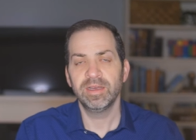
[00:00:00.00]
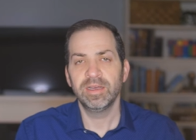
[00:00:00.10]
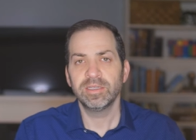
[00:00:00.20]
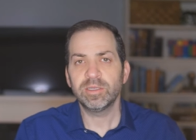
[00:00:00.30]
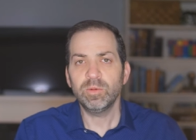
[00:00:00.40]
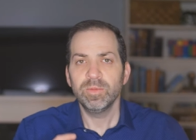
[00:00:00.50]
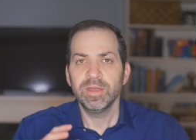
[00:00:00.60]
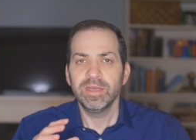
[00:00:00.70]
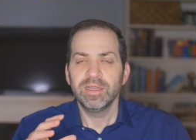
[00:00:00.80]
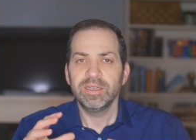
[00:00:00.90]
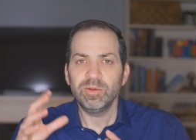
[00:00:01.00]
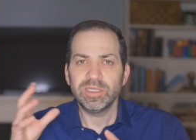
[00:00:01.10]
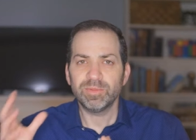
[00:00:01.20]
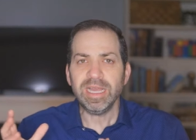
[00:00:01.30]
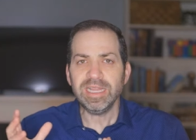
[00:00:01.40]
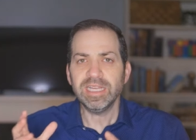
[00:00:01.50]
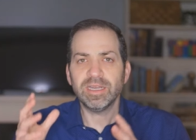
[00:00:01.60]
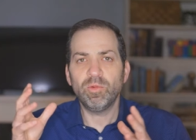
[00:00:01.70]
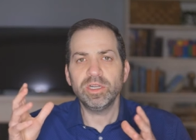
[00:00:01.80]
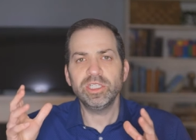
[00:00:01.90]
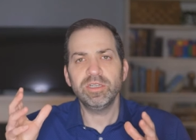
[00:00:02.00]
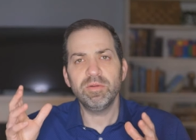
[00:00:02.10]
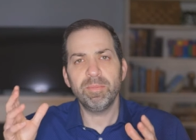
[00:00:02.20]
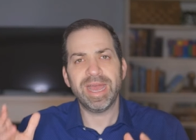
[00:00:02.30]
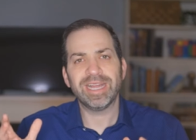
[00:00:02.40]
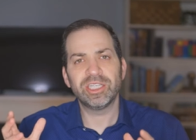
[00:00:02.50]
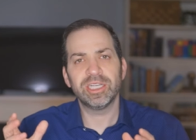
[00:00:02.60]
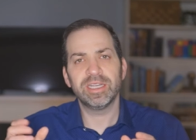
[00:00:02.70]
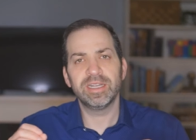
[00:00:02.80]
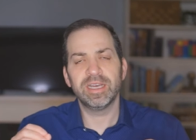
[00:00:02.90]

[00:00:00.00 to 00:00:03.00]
So, to explain this, I want you to imagine